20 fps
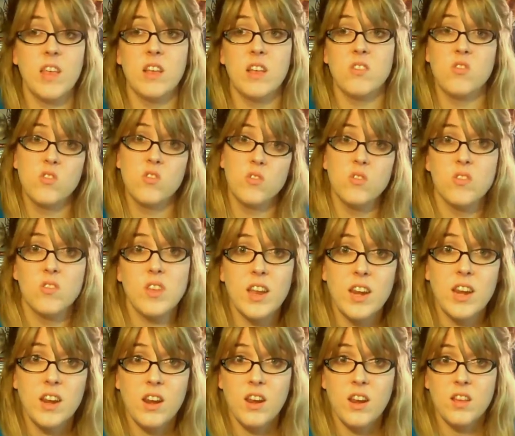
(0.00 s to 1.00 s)
As soon as
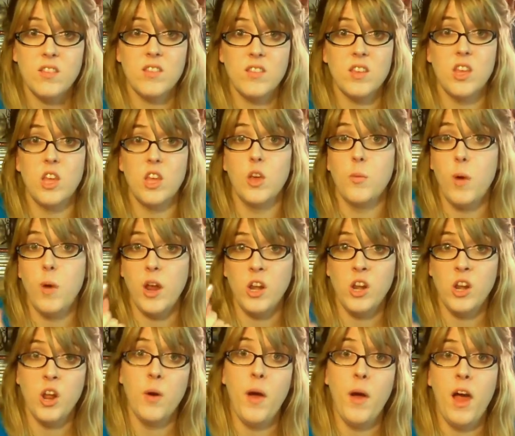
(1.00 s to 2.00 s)
I see you, I
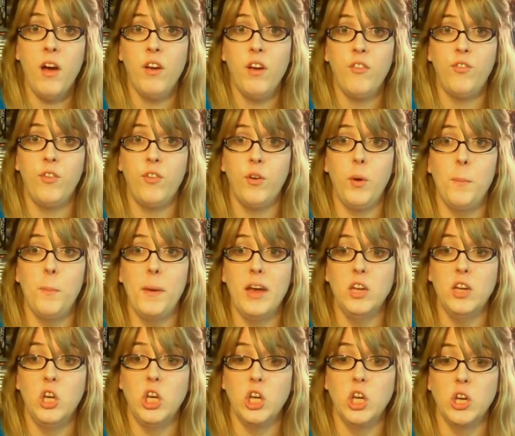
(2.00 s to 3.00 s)
know how I feel
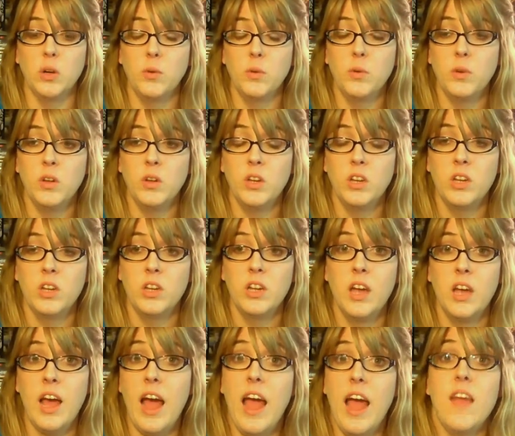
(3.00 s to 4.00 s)
about you.
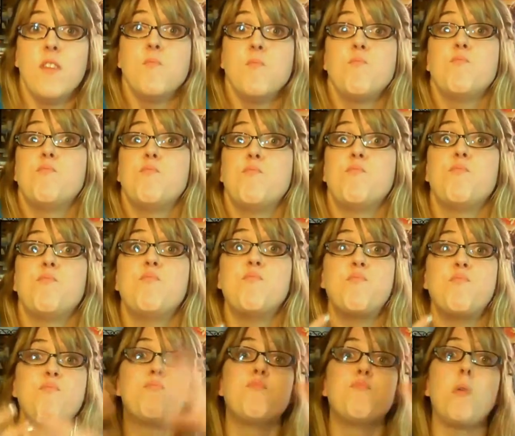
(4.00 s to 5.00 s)
I
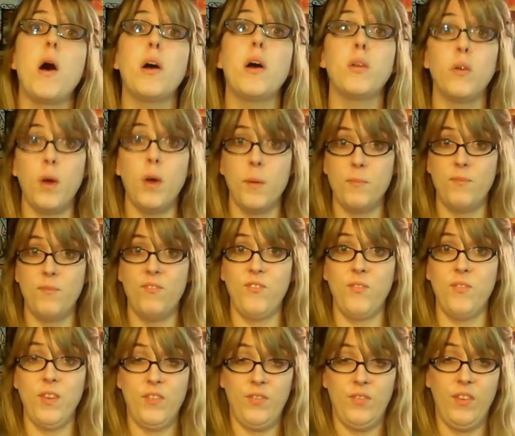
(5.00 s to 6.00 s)
bottle up
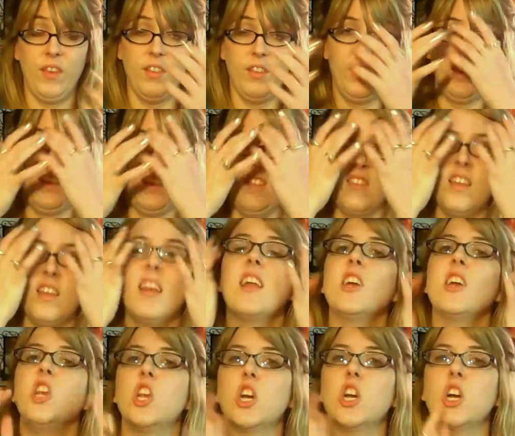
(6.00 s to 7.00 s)
the feelings, and
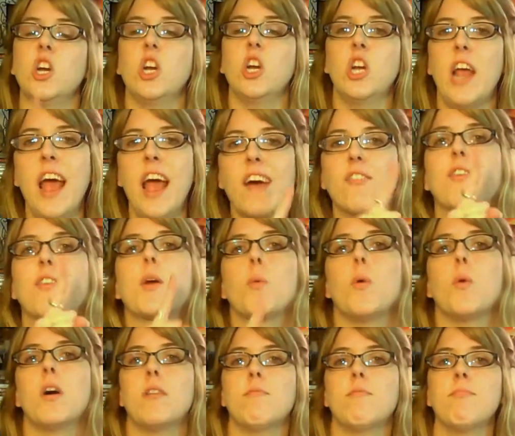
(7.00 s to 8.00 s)
I judge
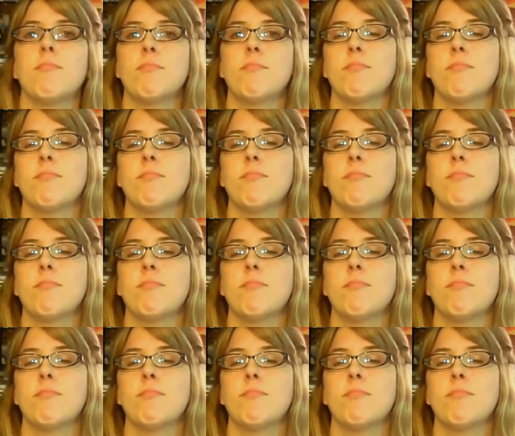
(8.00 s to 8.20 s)
everyone.